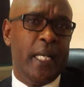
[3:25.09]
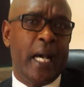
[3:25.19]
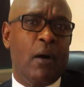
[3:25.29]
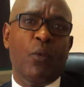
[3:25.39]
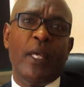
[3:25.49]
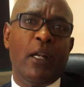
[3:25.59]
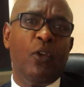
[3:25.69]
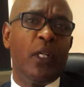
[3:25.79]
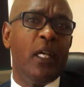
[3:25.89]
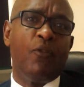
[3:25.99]
Now, we are
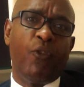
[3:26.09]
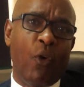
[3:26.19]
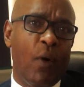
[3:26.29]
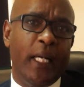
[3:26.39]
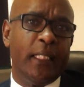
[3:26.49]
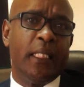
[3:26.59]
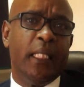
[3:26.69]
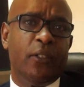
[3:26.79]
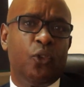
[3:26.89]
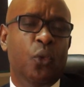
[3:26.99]
looking forward
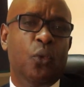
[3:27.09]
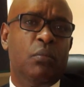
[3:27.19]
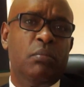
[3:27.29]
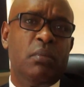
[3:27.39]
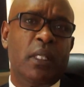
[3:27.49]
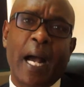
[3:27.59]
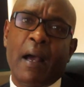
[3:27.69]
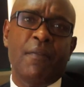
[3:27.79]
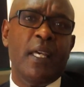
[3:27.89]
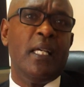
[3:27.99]
to
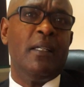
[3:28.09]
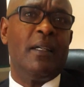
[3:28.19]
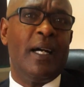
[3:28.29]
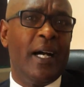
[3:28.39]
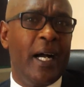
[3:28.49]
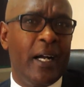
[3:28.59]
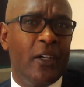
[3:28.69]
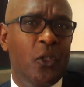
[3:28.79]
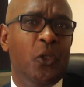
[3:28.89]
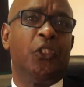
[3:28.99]
having
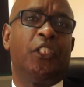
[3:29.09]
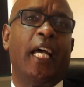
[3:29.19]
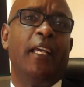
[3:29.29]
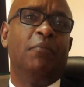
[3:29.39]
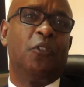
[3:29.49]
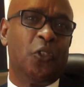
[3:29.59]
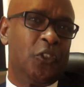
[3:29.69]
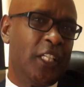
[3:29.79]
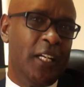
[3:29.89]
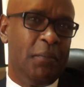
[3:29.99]
a good time to
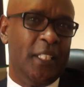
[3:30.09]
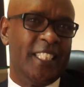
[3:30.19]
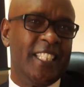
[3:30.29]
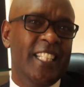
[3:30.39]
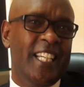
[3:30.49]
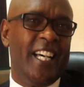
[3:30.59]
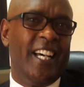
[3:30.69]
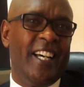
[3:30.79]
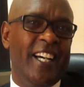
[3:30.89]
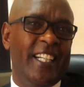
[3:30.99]
celebrate
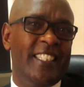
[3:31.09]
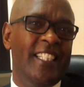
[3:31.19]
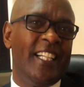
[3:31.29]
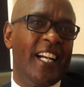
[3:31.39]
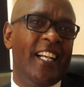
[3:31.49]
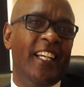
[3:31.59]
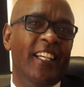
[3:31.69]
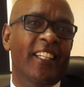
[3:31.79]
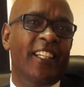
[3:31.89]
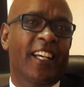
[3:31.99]
at Inare